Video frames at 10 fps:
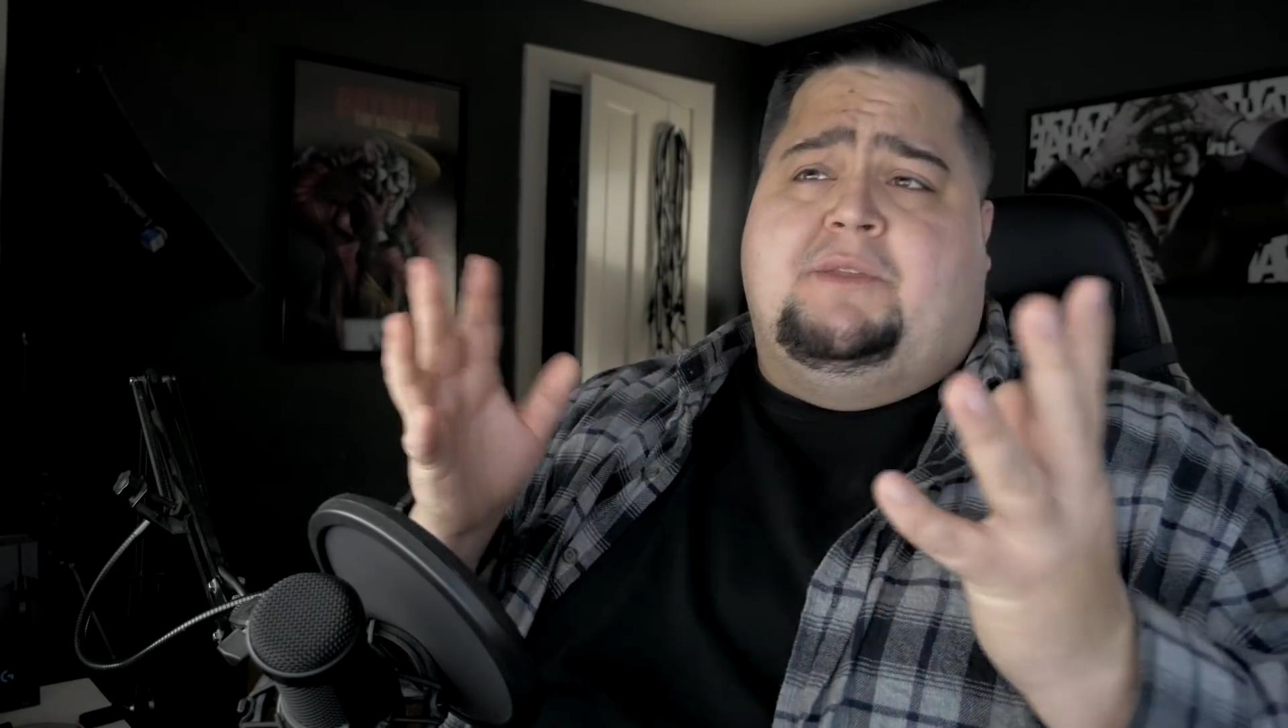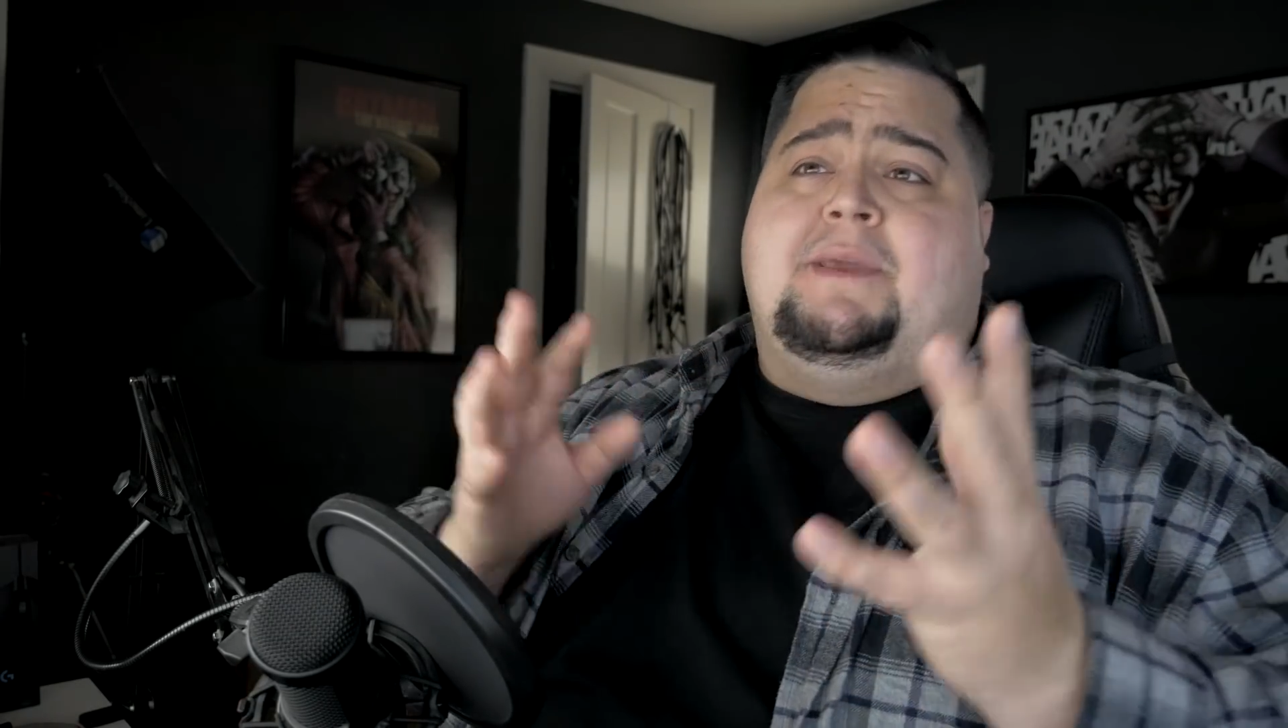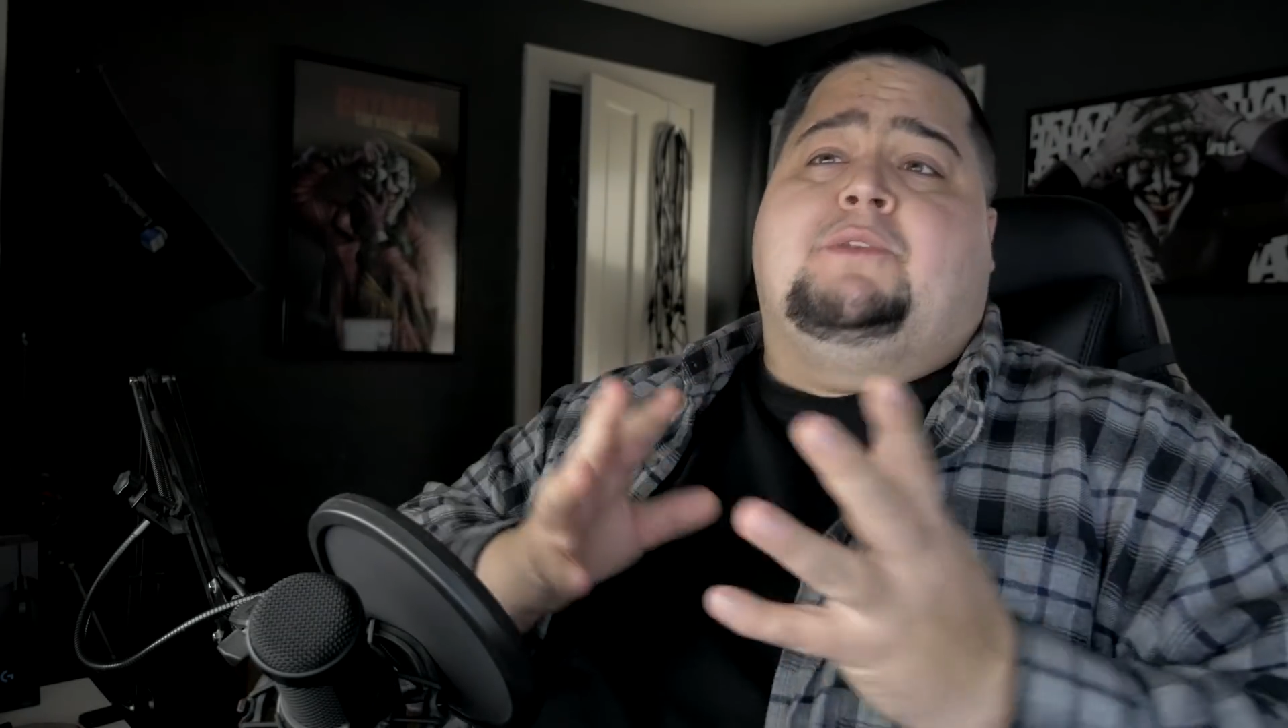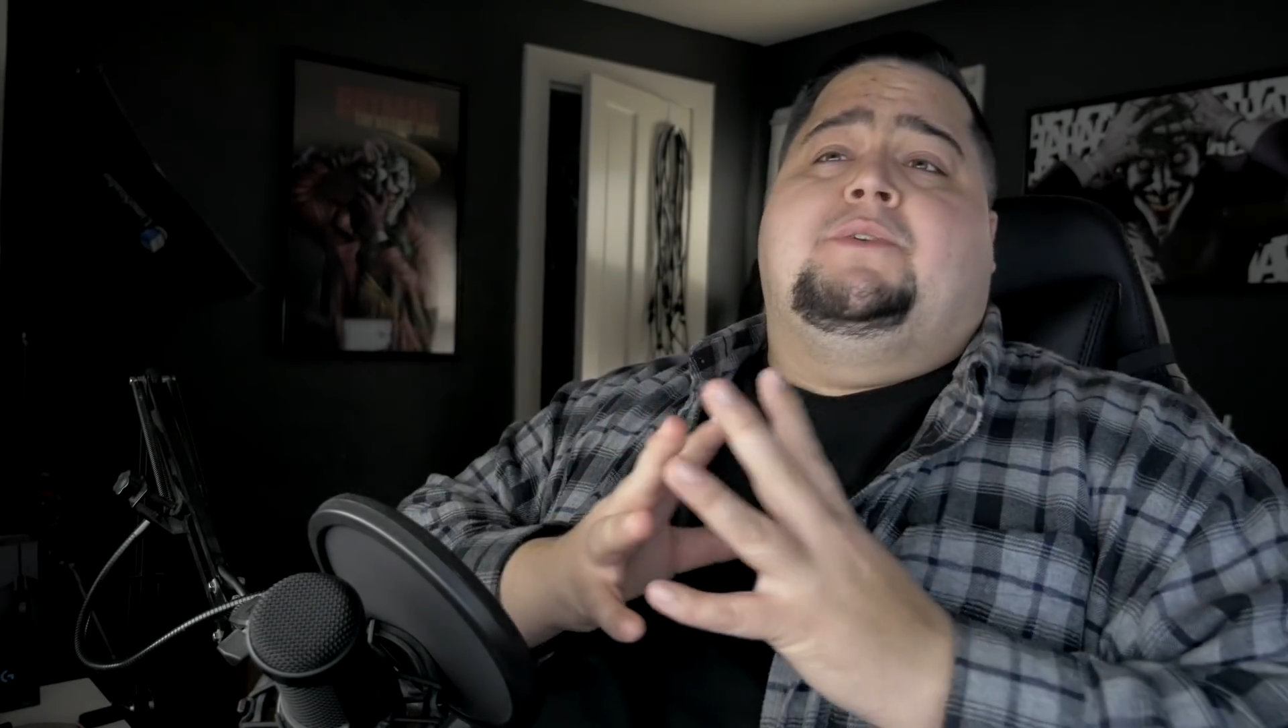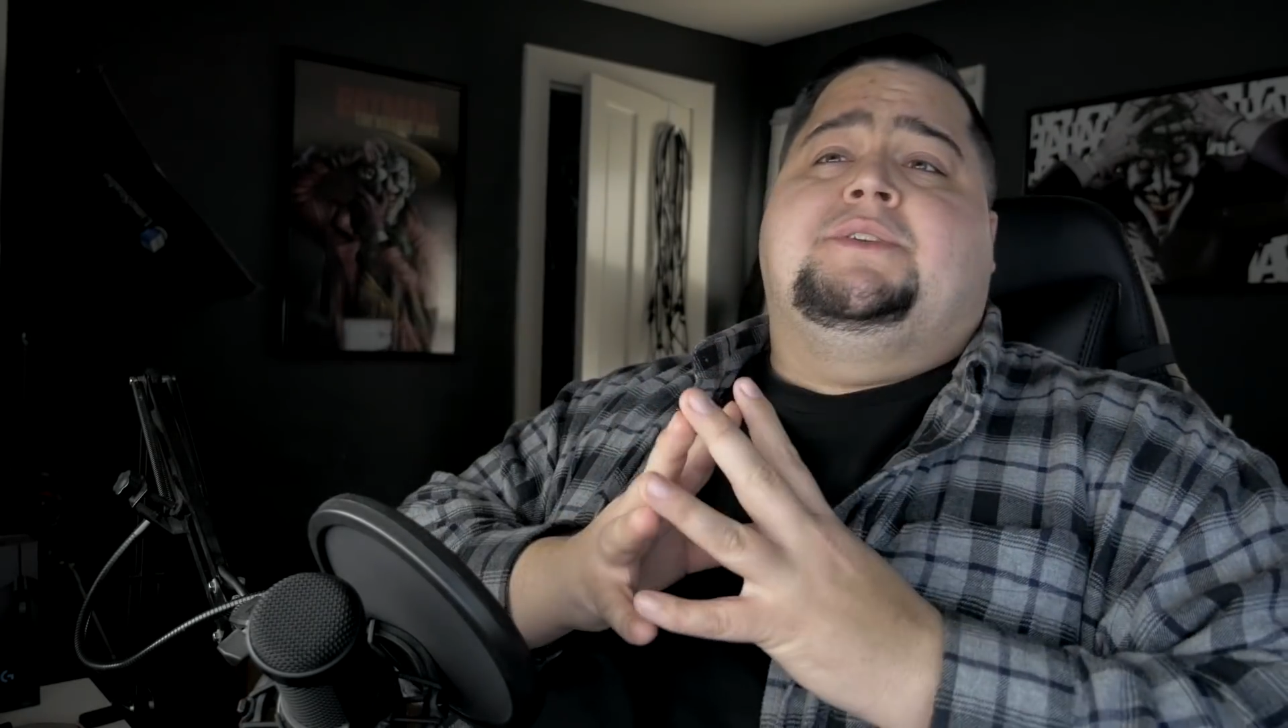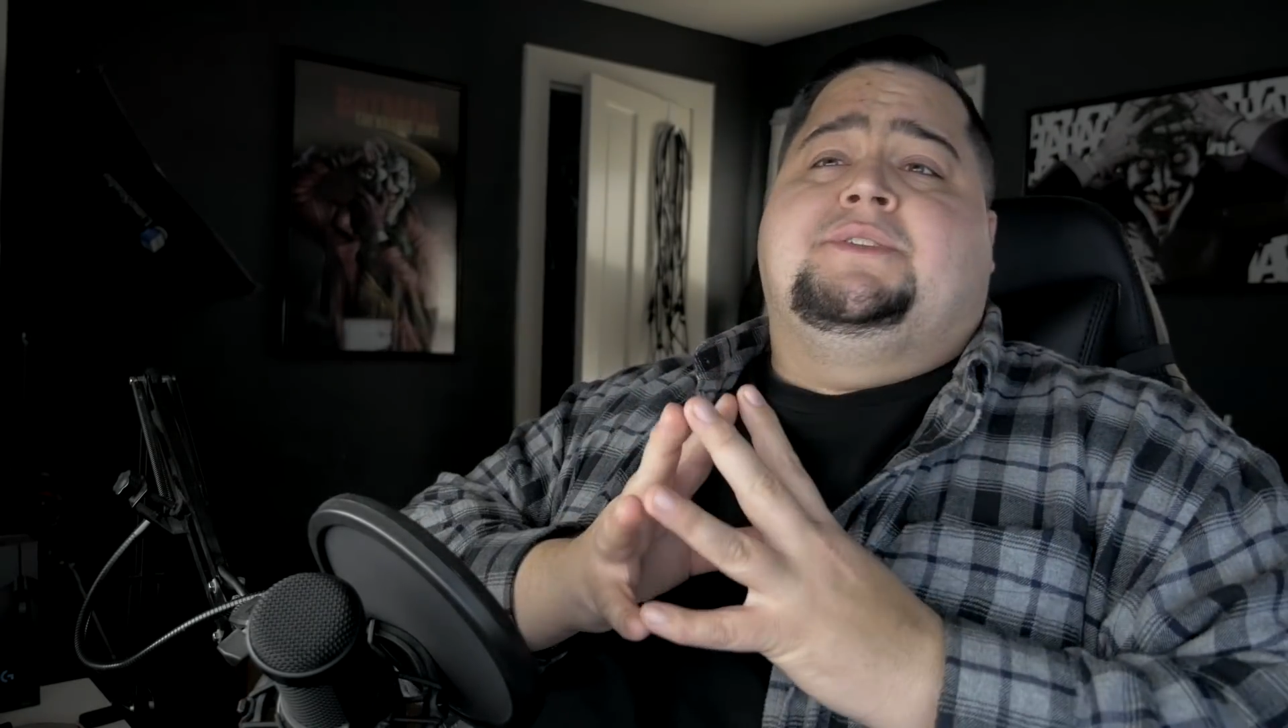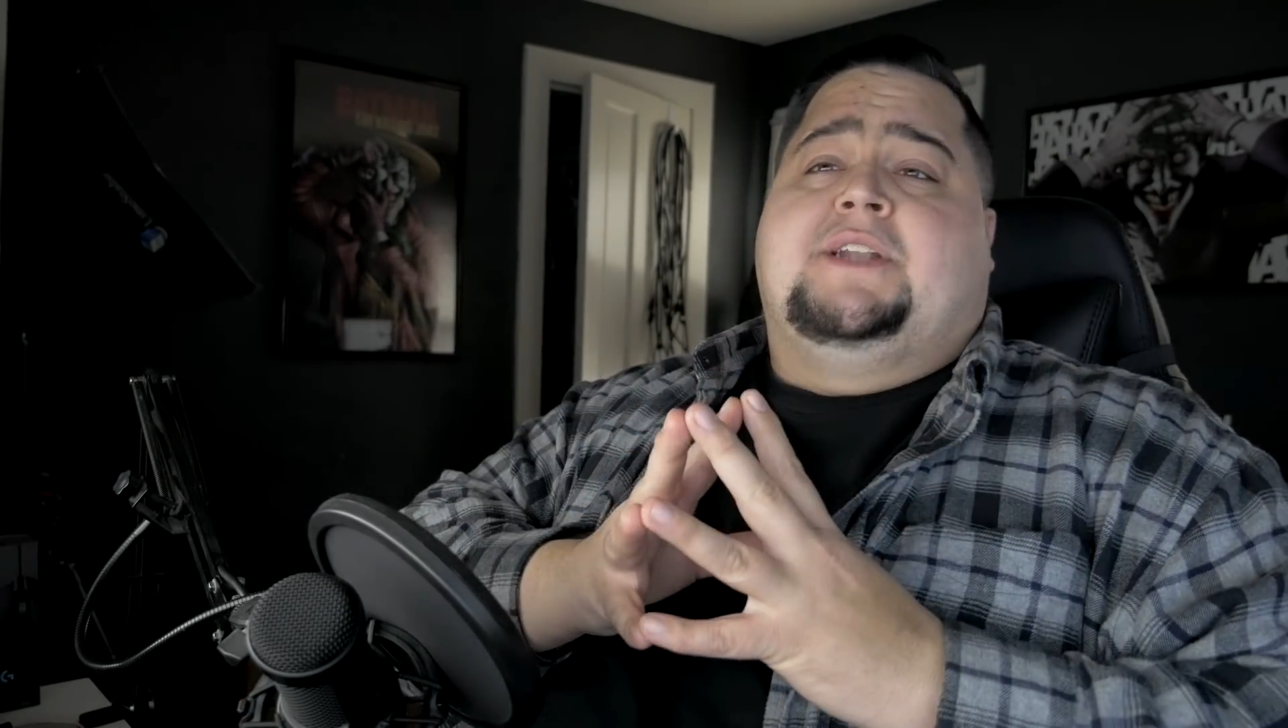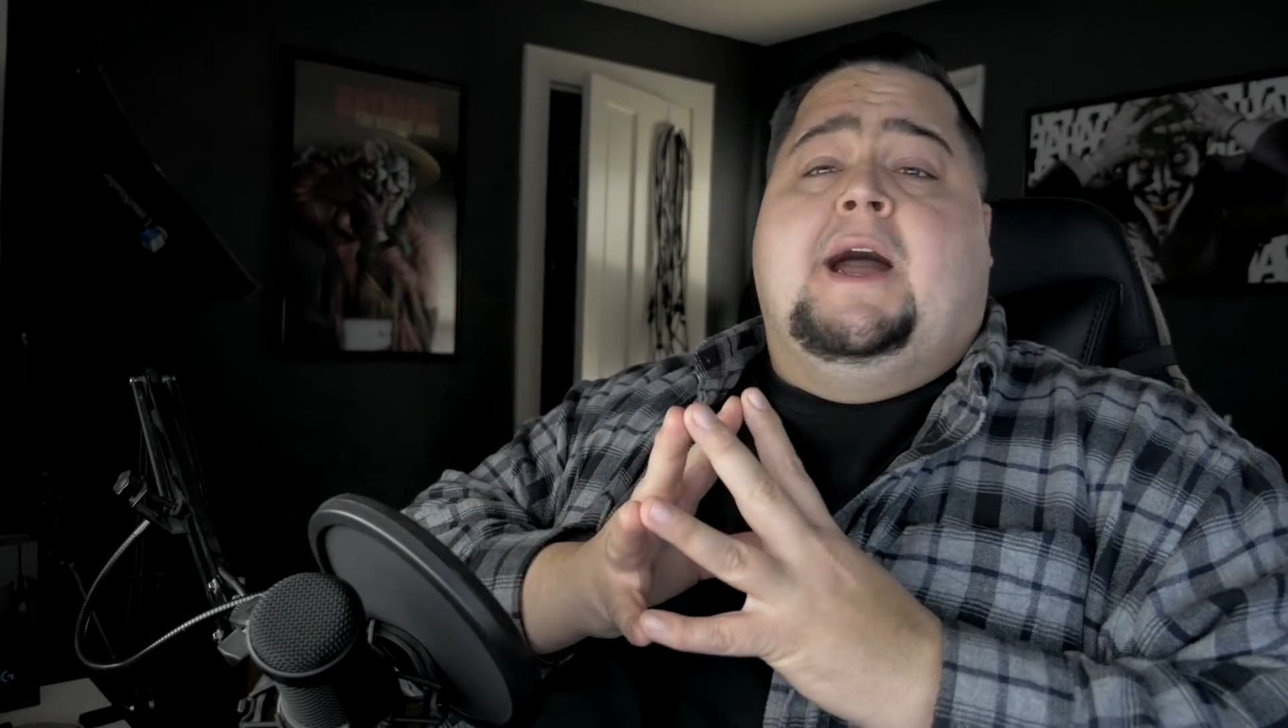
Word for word: main reasons that